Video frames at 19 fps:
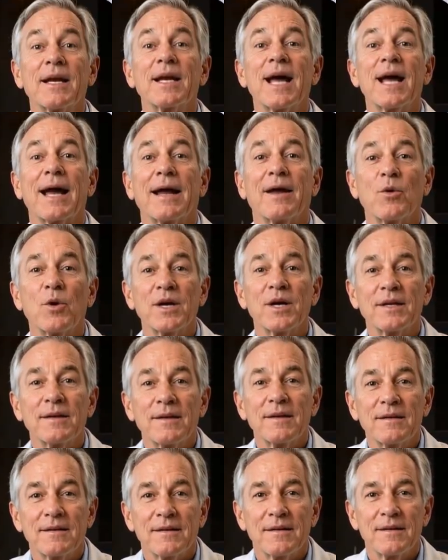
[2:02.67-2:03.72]
last one,
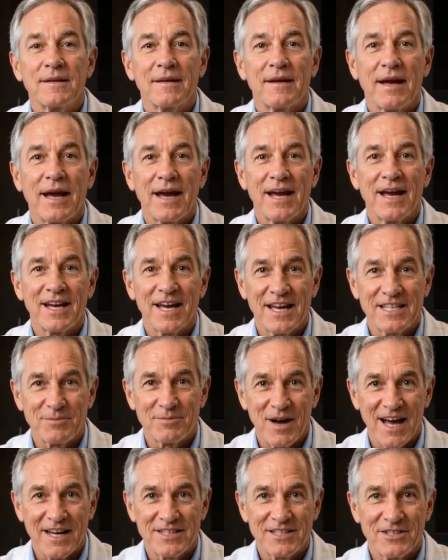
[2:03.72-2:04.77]
it connects
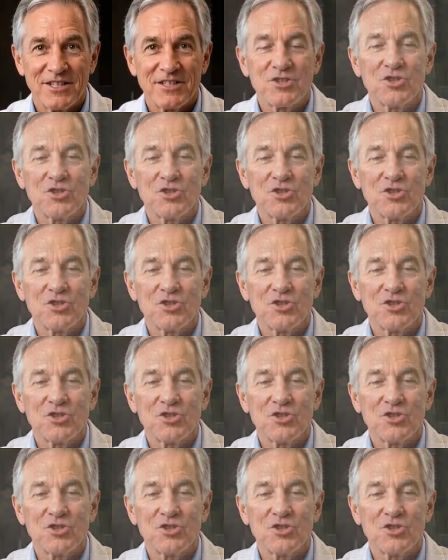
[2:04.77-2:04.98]
back to this